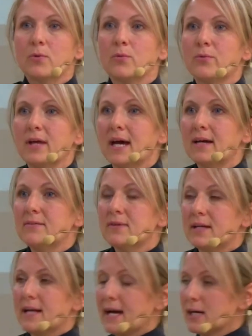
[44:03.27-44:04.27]
We had
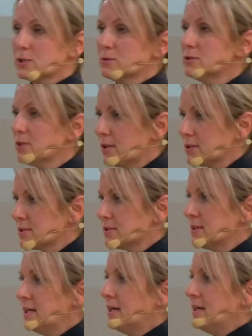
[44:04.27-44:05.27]
an actual
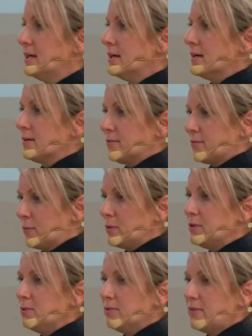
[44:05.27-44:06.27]
doctor from
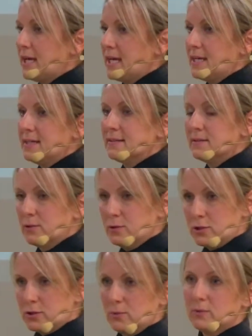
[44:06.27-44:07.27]
the U of A who
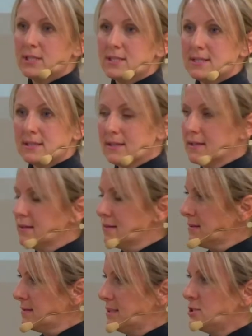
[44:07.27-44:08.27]
showed us
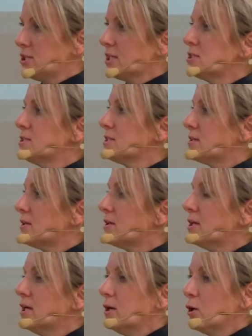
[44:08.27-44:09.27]
the injections and
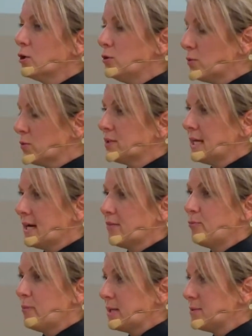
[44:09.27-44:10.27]
all. You only have
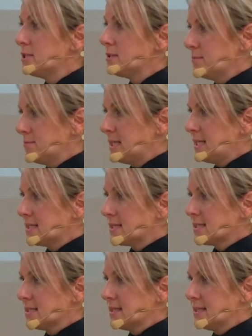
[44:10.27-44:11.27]
maybe 2
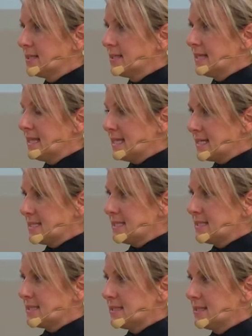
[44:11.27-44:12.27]
minutes. That's
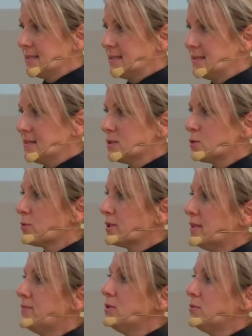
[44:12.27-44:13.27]
it. So we're
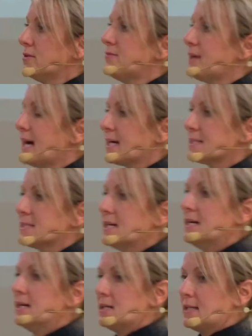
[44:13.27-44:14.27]
giving you the facts.
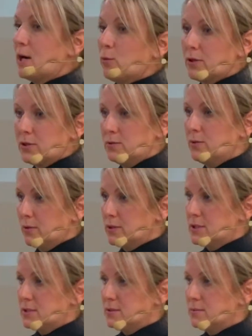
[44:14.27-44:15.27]
Now what are you going
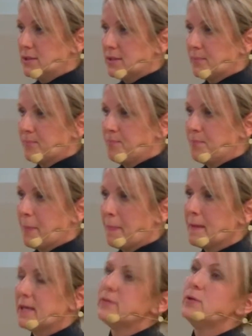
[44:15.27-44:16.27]
to do with them?
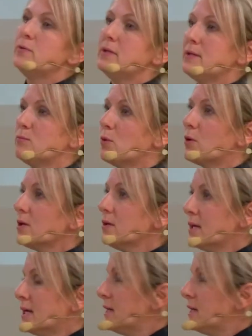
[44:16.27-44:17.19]
If you need more,